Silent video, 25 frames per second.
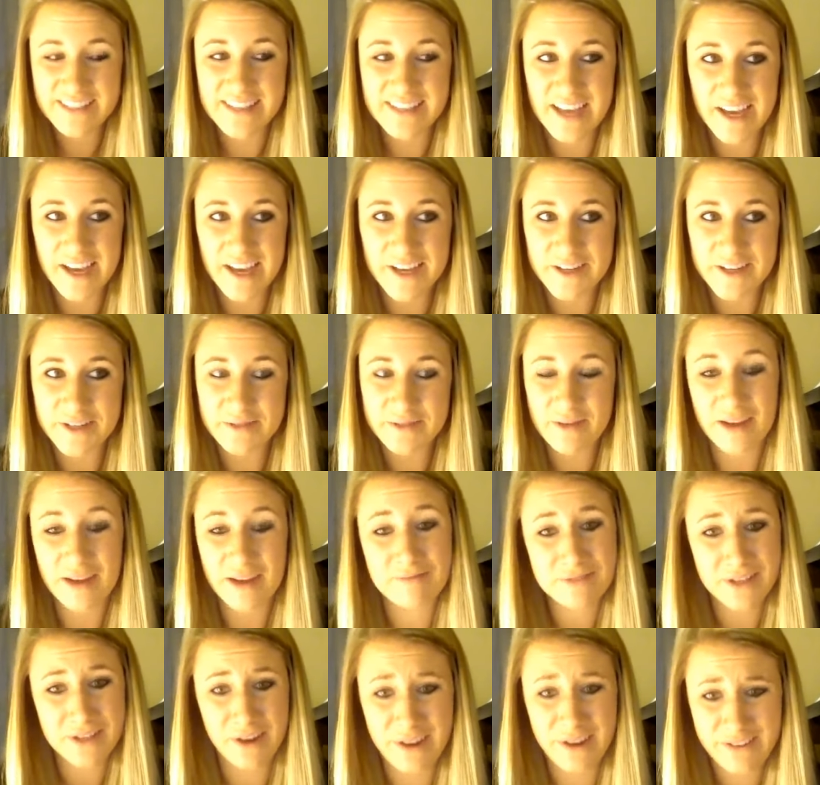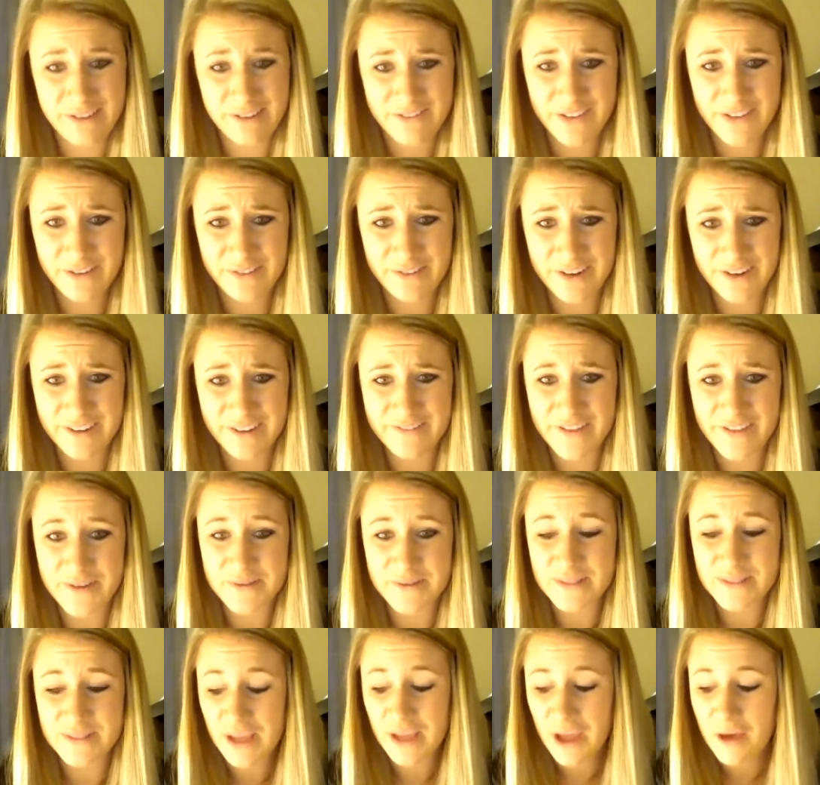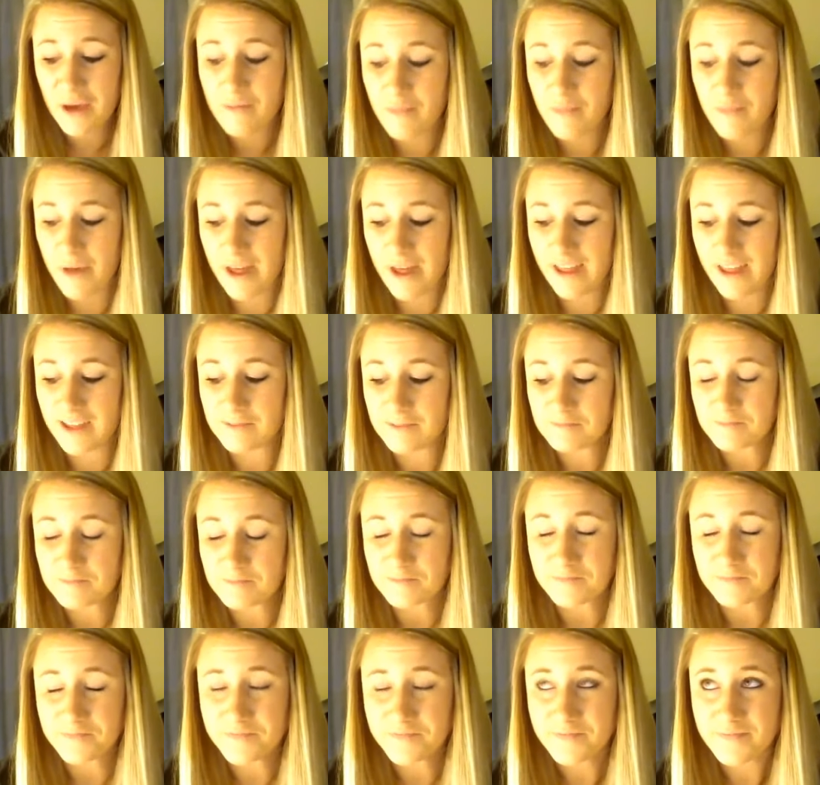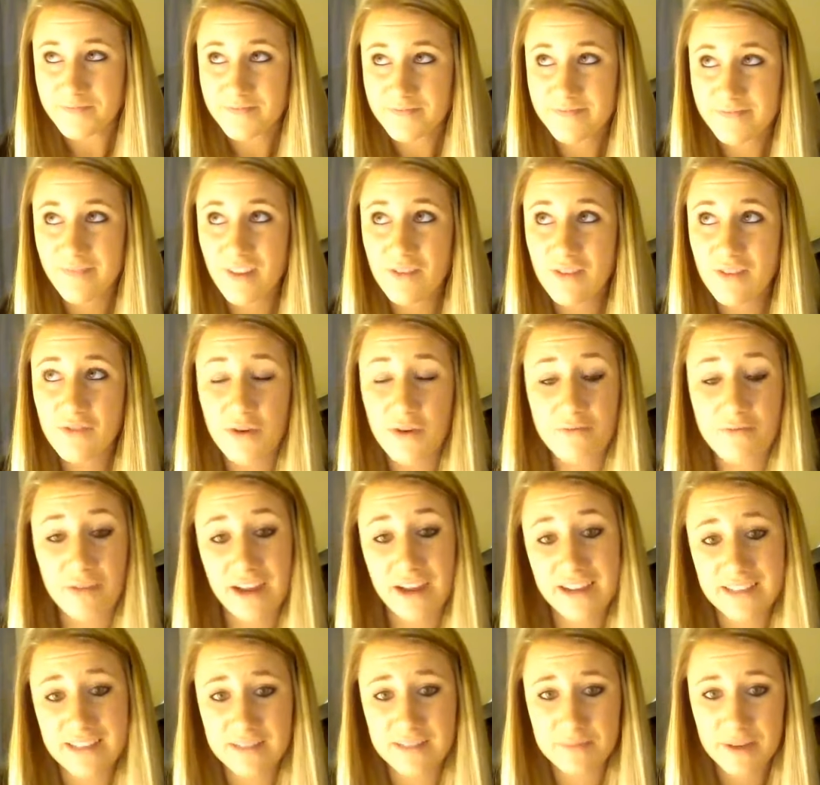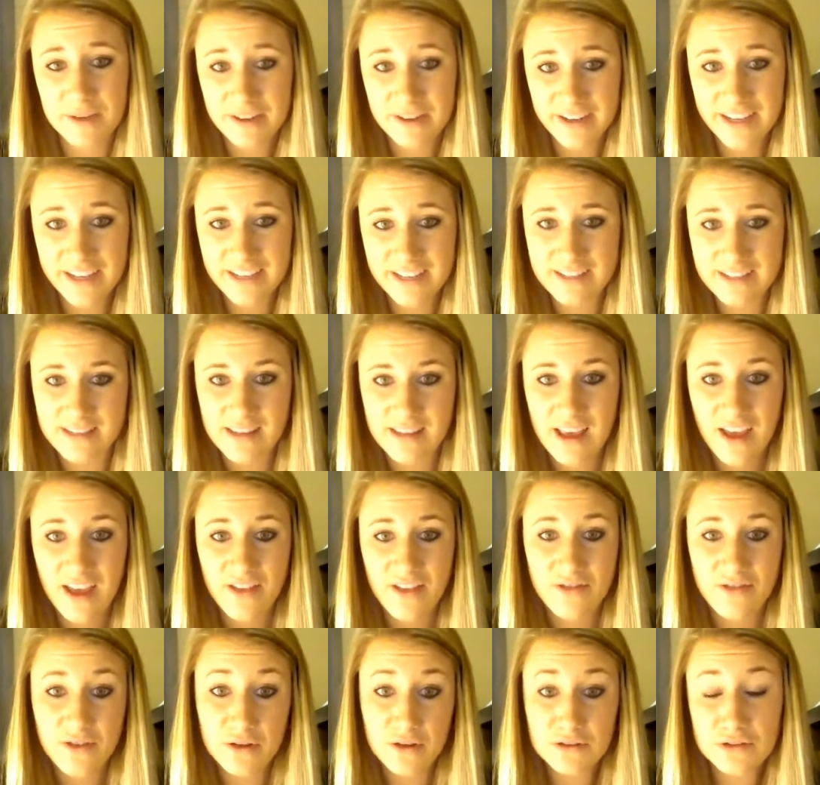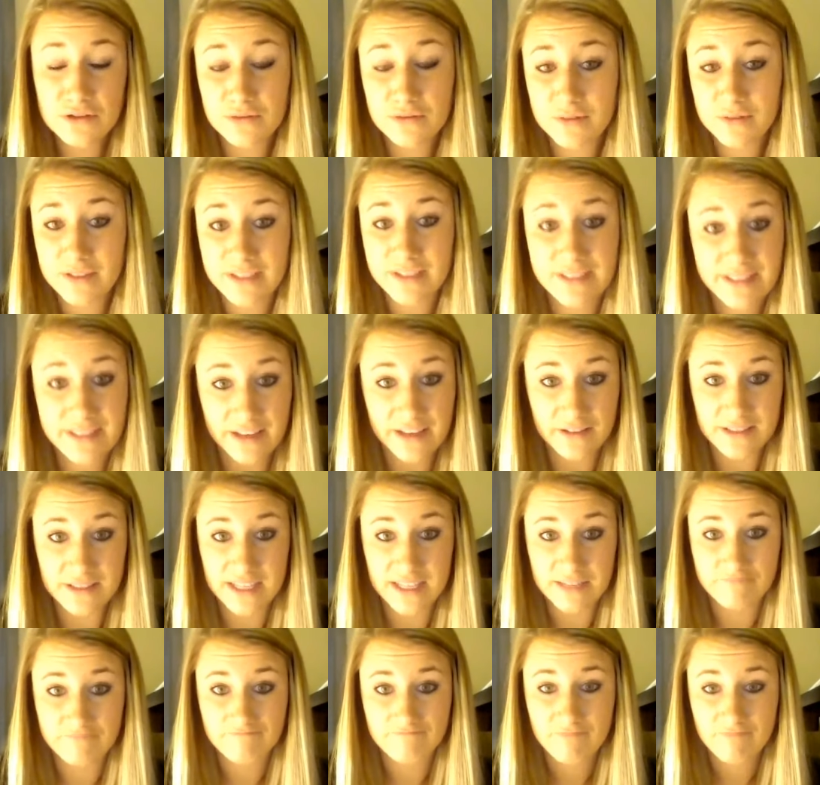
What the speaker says: I'm sorry if you're one of those, but from my experience, those are really salesy.